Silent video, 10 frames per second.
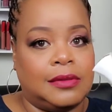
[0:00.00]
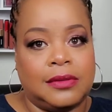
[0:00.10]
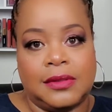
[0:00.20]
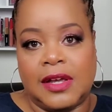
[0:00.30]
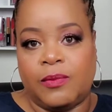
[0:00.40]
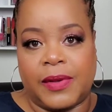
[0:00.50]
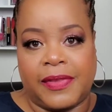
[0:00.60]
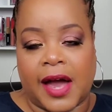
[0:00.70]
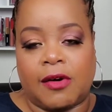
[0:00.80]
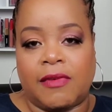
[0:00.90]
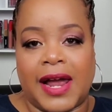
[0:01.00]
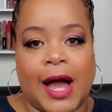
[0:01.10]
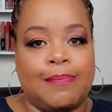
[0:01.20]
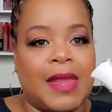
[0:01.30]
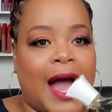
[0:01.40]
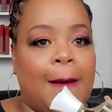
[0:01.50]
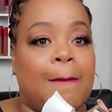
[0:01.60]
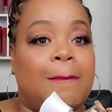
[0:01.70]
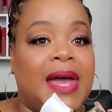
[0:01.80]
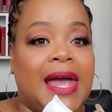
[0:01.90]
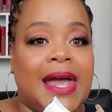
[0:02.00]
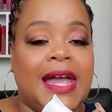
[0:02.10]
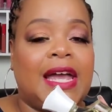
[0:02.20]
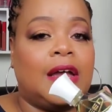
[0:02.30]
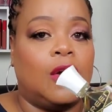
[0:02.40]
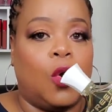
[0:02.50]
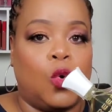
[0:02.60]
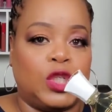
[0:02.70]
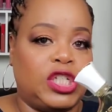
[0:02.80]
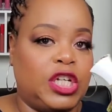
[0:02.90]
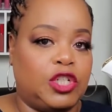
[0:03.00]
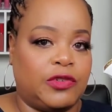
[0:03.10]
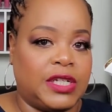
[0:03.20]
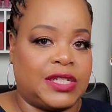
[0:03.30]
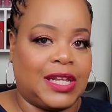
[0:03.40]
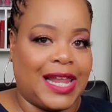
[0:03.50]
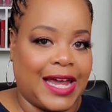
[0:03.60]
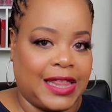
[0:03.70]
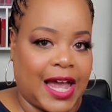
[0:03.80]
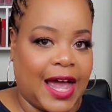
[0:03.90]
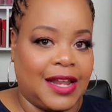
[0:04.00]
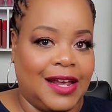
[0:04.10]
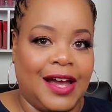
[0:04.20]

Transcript: live without, right? I'm not big on citrus like that.